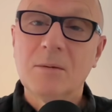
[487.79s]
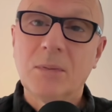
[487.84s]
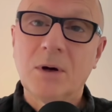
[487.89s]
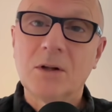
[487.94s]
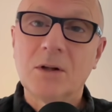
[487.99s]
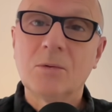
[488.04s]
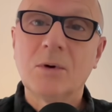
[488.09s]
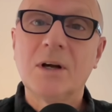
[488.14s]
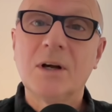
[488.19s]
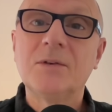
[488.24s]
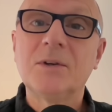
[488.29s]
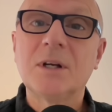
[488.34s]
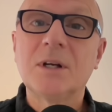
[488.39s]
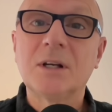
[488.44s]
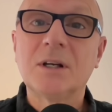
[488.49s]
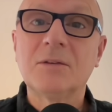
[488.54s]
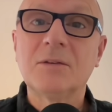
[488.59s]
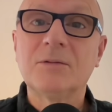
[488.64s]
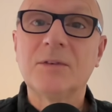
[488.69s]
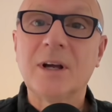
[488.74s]
By the way, if you're
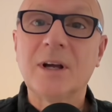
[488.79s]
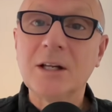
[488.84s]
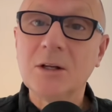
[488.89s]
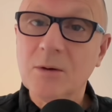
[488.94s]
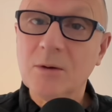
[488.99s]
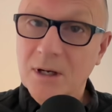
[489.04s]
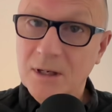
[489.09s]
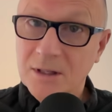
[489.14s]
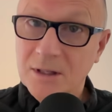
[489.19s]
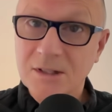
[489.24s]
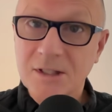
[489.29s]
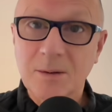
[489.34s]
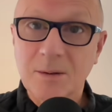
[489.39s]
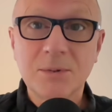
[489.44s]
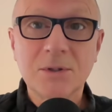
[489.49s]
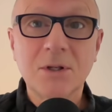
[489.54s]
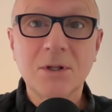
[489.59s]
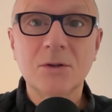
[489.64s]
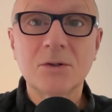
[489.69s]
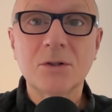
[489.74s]
getting value out of this
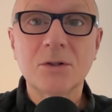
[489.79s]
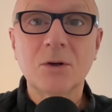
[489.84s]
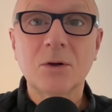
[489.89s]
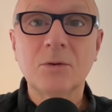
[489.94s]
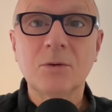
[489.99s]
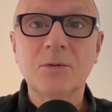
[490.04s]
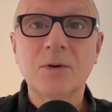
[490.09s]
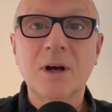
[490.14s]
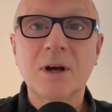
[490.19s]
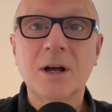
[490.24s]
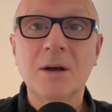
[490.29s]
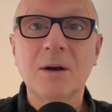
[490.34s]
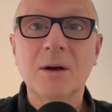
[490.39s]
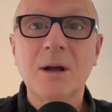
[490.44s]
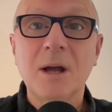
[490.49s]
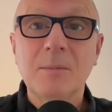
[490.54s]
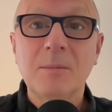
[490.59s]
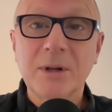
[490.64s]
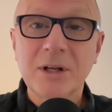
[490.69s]
episode so far,